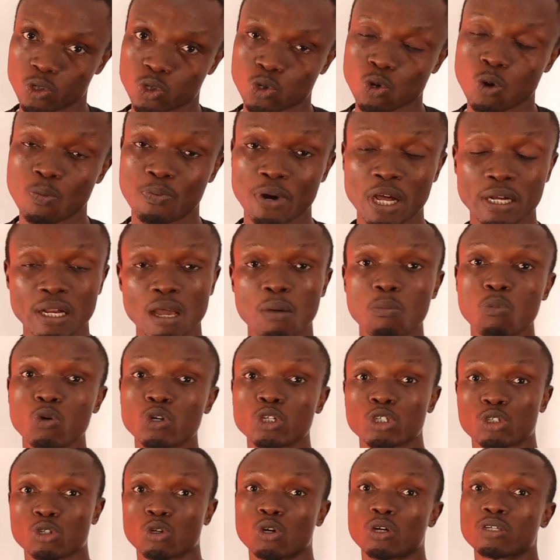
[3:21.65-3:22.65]
So Brownian
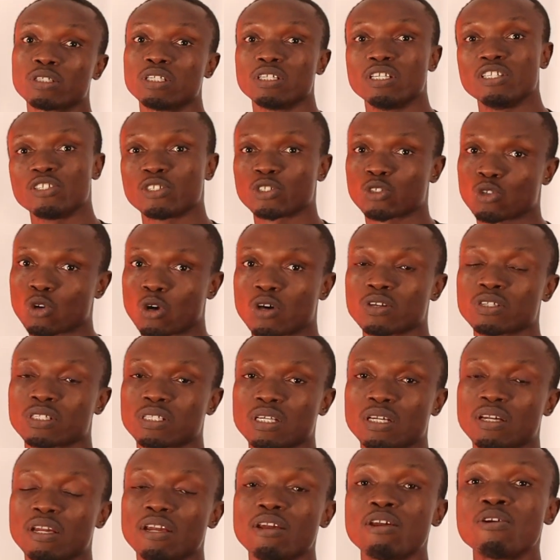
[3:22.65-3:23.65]
motion is just
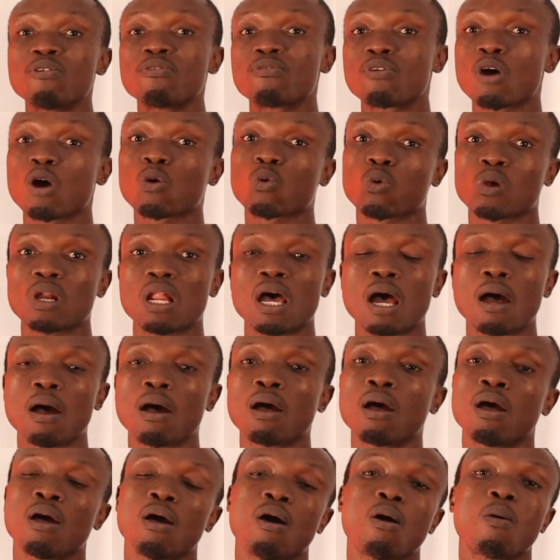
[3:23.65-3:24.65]
the
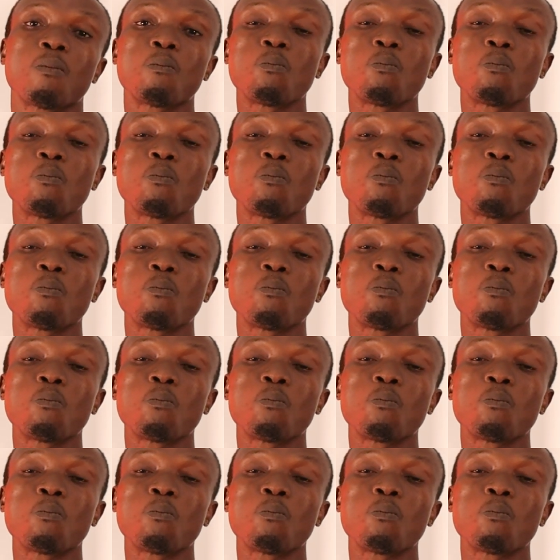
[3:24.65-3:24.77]
irregular